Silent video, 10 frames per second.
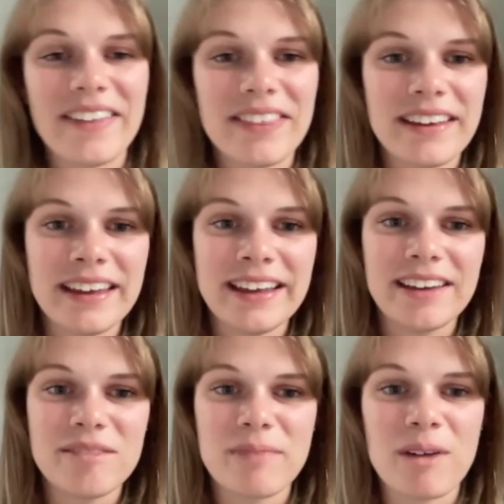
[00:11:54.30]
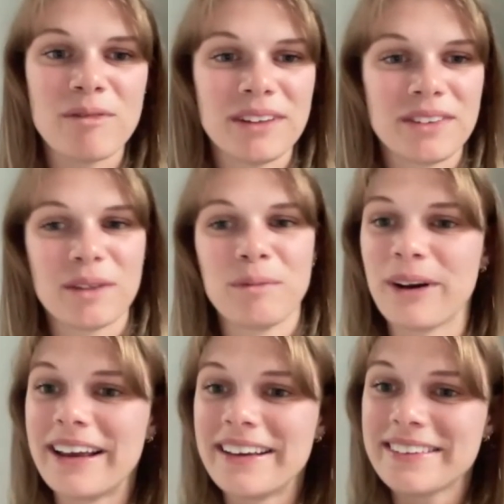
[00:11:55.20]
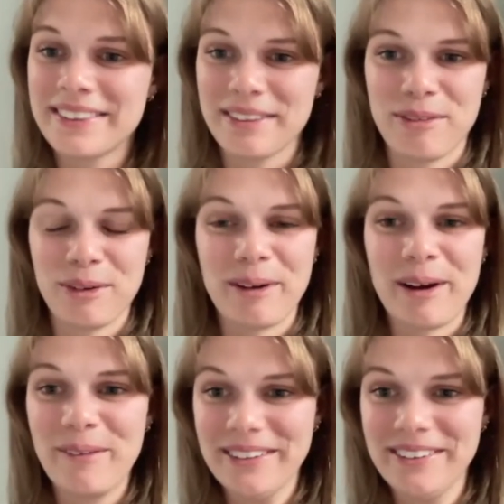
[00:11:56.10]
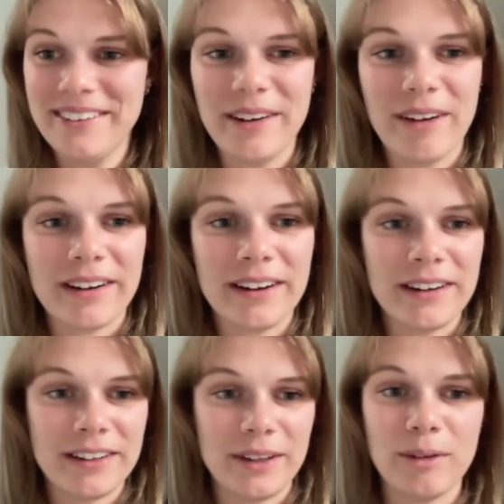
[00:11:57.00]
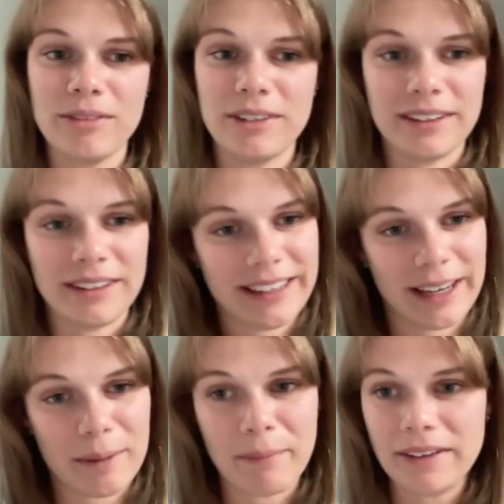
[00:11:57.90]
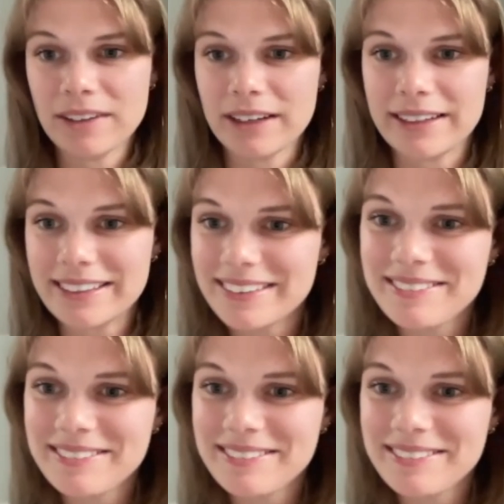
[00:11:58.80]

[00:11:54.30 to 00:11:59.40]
think if Mount Vista breaks the 4x1 state record, you have to get a buzz cut.